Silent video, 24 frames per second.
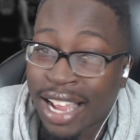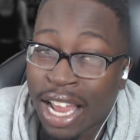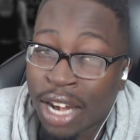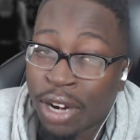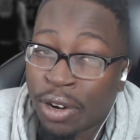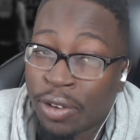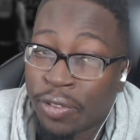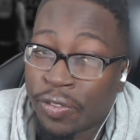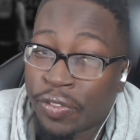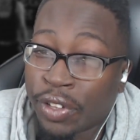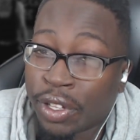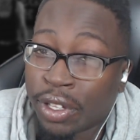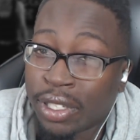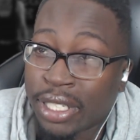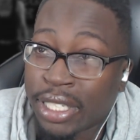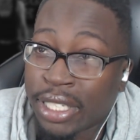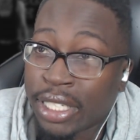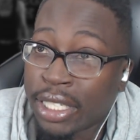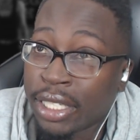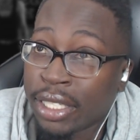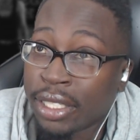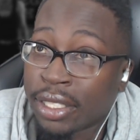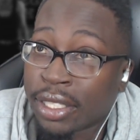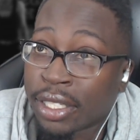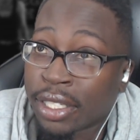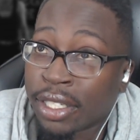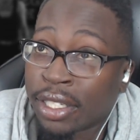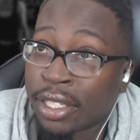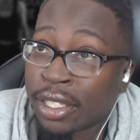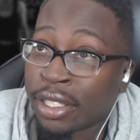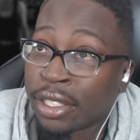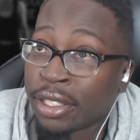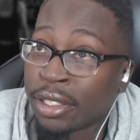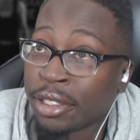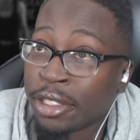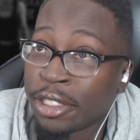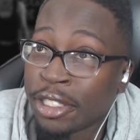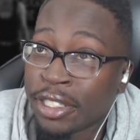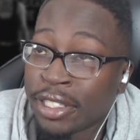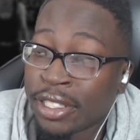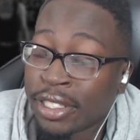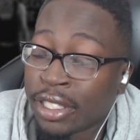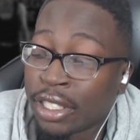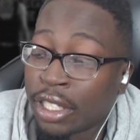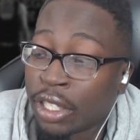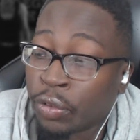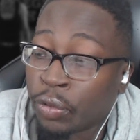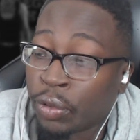I don't feel a need to
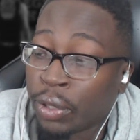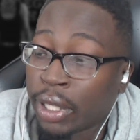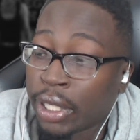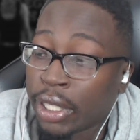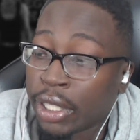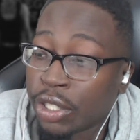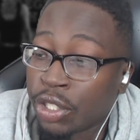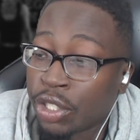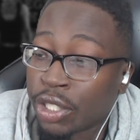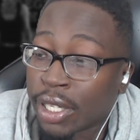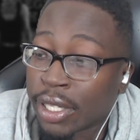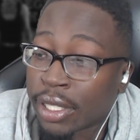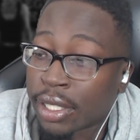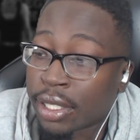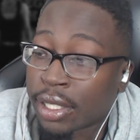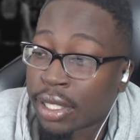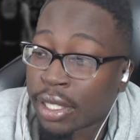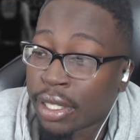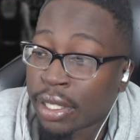really adjust